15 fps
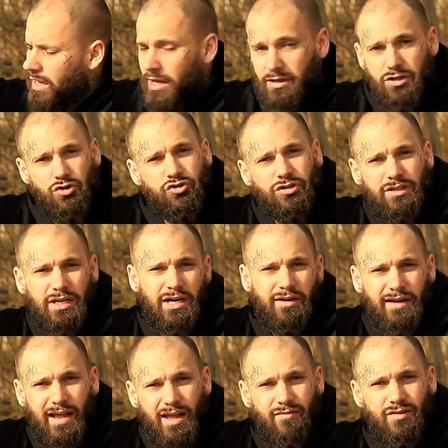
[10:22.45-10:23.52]
I usually
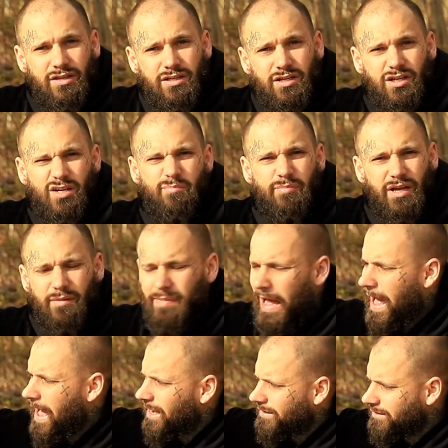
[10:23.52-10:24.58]
carry heavy gear, big
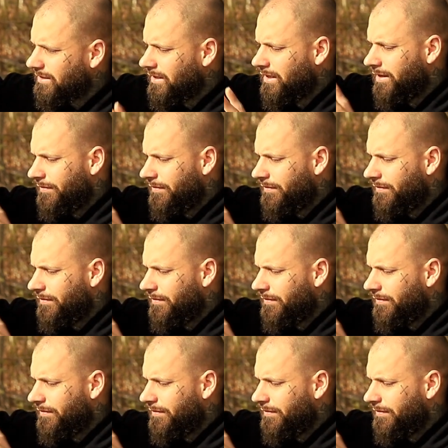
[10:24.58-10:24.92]
packs.